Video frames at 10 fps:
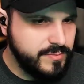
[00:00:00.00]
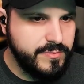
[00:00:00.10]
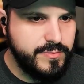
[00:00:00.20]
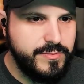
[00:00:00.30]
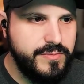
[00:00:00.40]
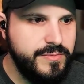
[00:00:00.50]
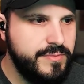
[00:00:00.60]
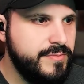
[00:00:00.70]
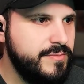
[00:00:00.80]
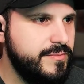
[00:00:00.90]
I guess
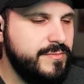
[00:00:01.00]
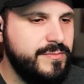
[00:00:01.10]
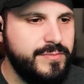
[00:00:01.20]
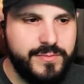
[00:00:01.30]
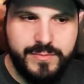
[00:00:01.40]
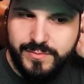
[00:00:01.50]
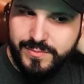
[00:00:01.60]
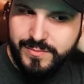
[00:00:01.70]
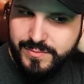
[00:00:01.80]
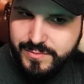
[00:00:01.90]
I'm just used to something a
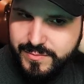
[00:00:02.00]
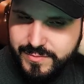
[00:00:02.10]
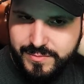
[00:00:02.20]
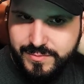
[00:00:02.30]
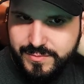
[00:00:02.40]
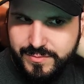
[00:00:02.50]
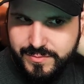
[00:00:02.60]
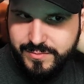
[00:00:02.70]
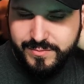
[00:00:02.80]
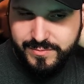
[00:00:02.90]
little more
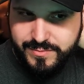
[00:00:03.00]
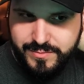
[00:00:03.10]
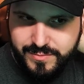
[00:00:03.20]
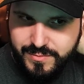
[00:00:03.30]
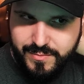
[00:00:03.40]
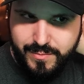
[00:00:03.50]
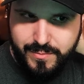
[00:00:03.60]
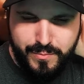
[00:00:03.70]
extreme.